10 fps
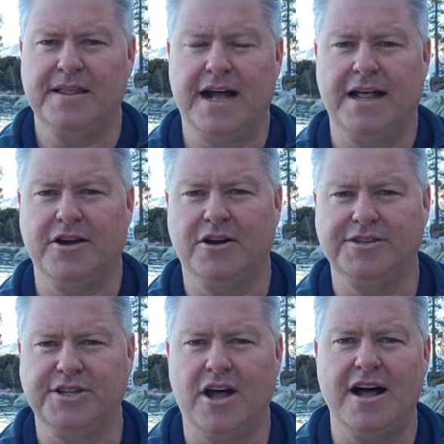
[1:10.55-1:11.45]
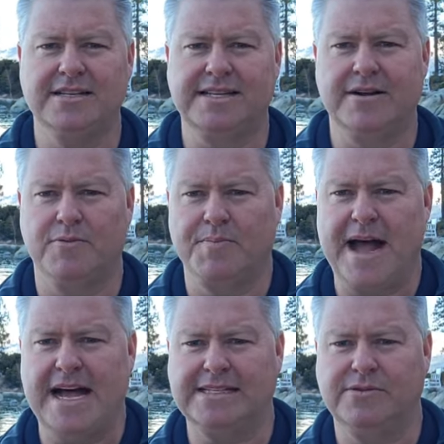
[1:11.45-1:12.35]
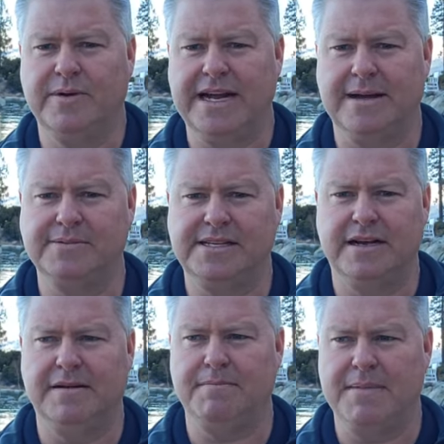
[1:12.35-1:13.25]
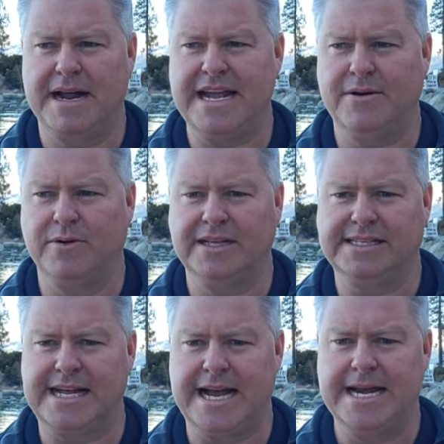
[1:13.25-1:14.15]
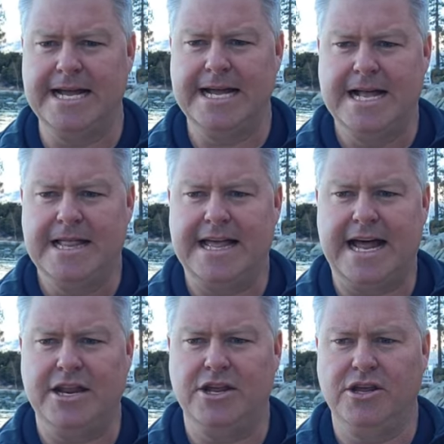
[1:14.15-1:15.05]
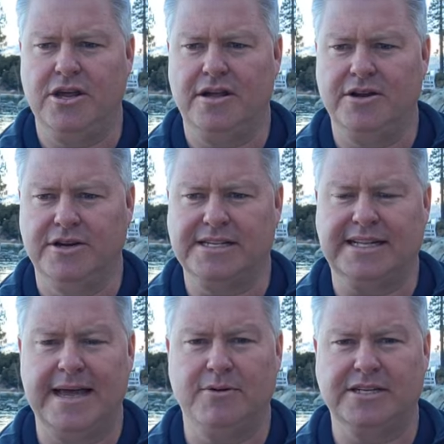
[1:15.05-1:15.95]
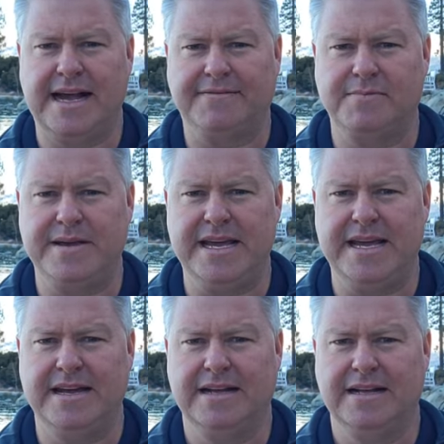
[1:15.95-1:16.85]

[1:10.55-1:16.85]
Uh, there are laws that were passed when it comes to money and real estate that your disclaimers have to be